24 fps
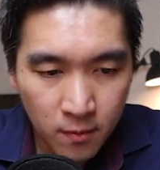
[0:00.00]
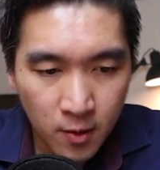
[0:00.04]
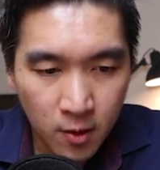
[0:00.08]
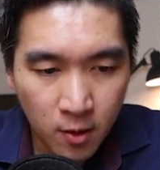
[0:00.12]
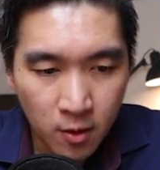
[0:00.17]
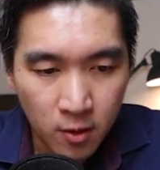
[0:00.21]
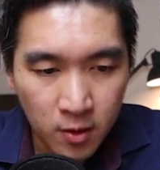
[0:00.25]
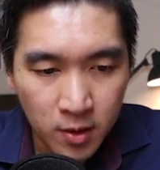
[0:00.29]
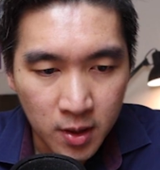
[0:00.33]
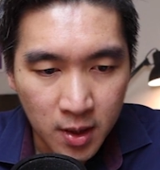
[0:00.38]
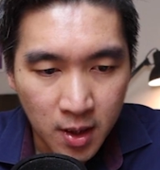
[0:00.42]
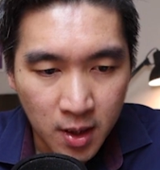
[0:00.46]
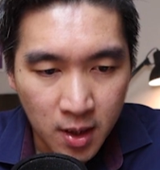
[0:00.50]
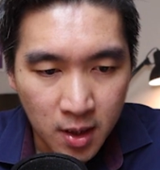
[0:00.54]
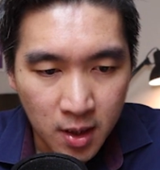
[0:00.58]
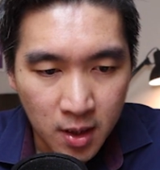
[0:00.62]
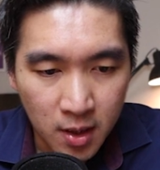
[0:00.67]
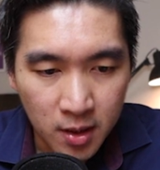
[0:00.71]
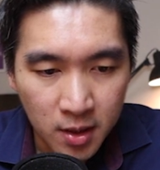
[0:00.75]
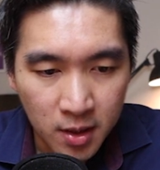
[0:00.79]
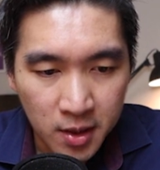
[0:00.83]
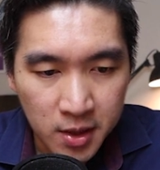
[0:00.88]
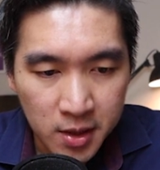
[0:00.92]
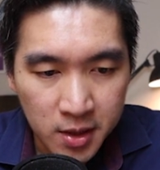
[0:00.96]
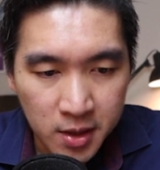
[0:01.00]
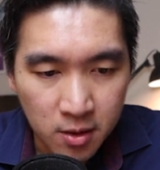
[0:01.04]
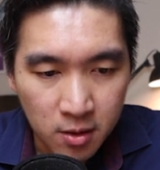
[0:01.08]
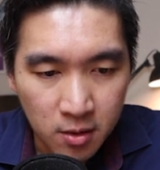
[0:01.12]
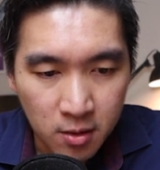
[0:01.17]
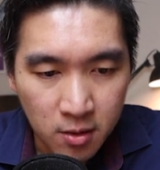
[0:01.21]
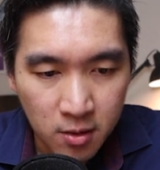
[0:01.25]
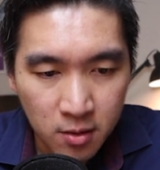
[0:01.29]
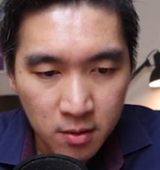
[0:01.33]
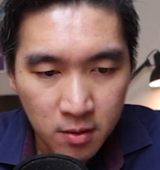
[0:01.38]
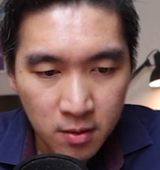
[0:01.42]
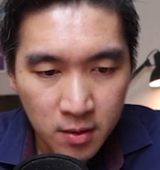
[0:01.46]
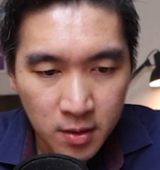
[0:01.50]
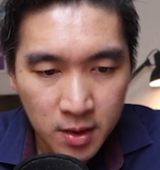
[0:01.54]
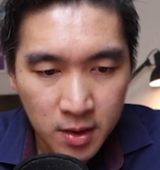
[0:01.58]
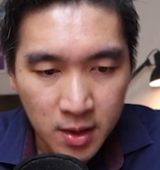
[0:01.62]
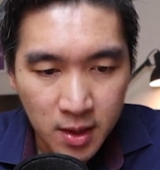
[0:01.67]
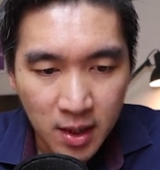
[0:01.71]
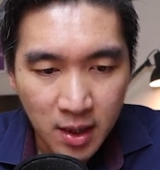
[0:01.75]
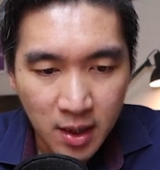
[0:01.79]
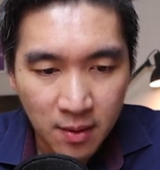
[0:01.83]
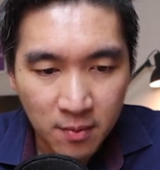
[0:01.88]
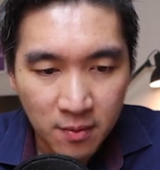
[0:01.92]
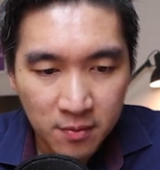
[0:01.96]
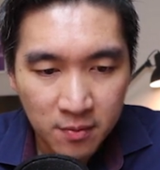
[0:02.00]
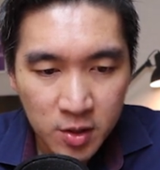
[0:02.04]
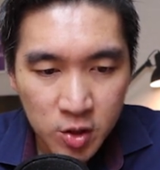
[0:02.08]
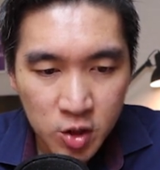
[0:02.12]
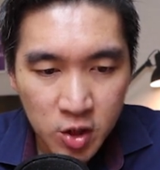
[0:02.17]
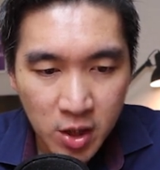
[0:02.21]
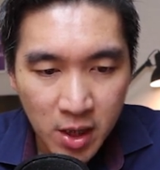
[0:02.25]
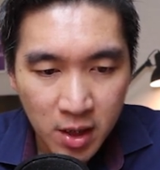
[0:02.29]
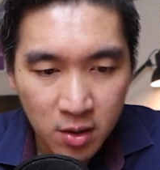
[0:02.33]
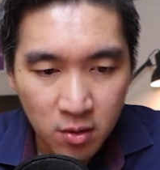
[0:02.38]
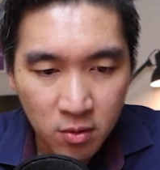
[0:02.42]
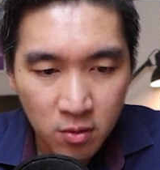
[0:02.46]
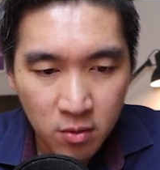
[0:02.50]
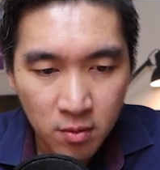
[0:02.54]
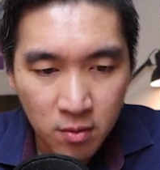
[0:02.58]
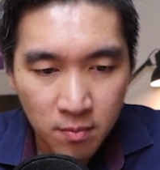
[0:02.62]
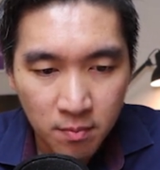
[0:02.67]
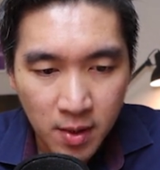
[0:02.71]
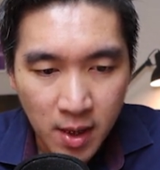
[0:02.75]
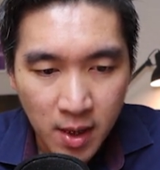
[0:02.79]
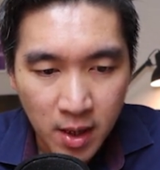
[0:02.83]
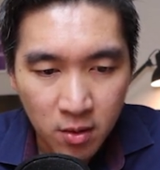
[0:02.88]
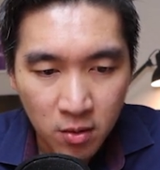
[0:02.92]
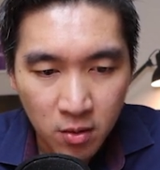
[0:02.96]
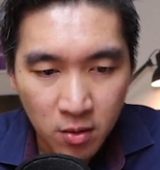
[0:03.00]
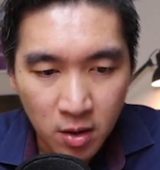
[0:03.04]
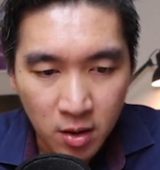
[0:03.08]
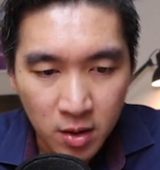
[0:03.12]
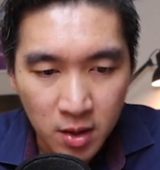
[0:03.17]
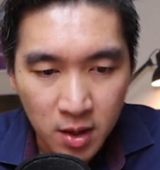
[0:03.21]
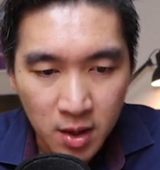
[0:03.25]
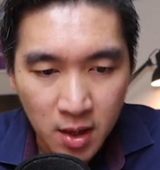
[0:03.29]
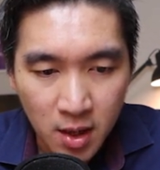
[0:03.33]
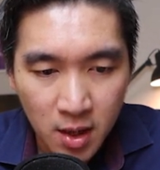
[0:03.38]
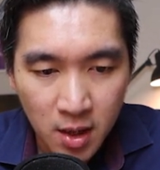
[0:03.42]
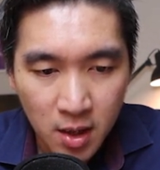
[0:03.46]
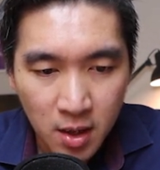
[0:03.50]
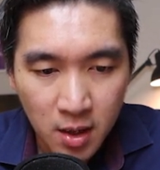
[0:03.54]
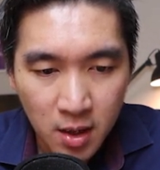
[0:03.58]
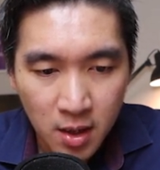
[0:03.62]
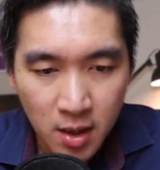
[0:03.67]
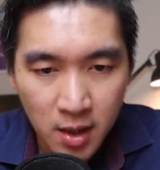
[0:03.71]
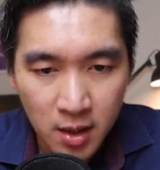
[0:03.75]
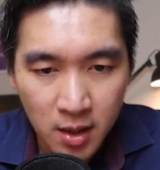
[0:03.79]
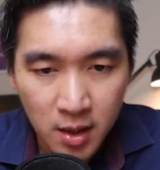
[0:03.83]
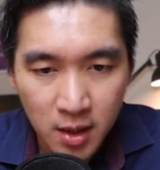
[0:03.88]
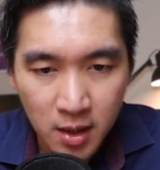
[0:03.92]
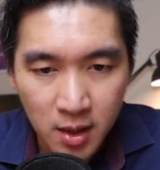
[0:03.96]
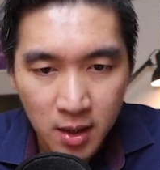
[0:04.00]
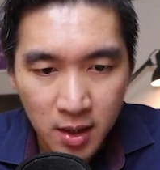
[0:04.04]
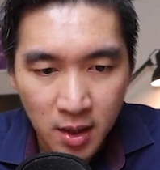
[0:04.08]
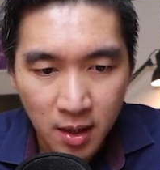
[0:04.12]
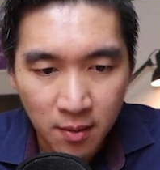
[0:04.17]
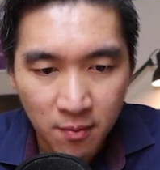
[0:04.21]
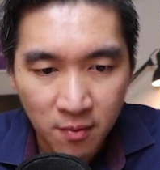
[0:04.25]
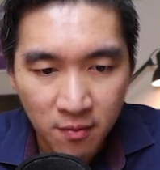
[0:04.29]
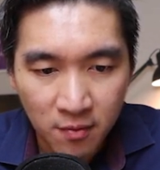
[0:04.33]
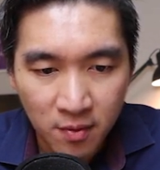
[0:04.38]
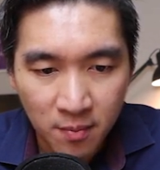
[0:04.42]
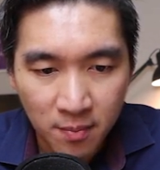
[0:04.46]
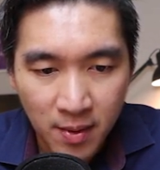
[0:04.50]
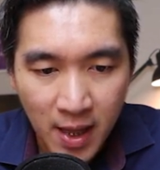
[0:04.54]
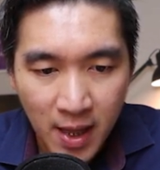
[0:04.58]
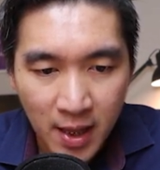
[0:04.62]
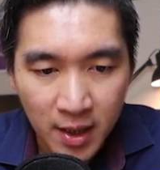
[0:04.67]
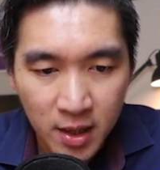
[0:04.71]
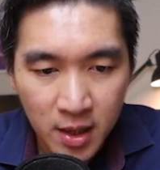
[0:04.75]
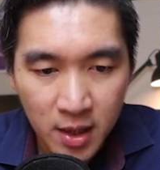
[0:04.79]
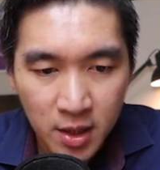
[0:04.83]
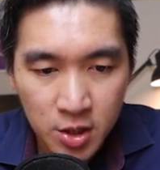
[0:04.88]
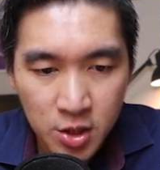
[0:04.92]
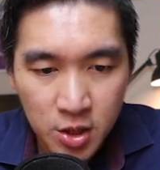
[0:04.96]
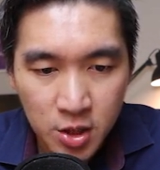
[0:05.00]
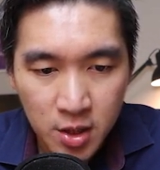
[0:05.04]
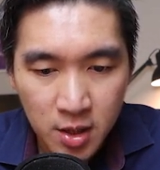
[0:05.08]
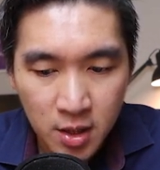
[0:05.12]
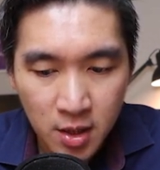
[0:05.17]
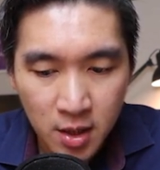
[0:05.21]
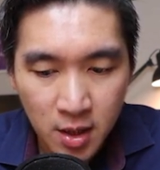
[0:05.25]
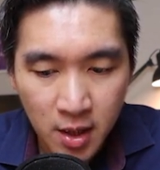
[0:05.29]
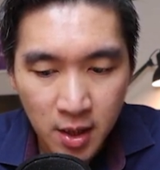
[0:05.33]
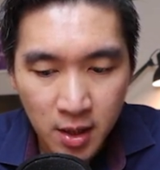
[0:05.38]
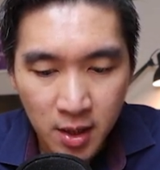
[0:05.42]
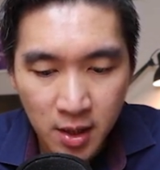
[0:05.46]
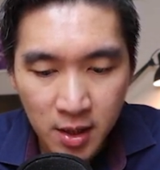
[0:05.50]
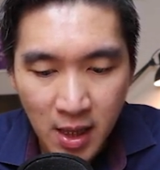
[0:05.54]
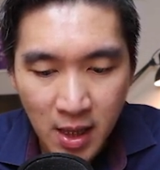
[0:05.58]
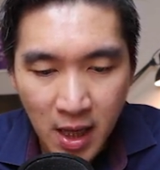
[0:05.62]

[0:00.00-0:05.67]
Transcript: Conda install the name of the channel, BioConda, and then the name of the package, and then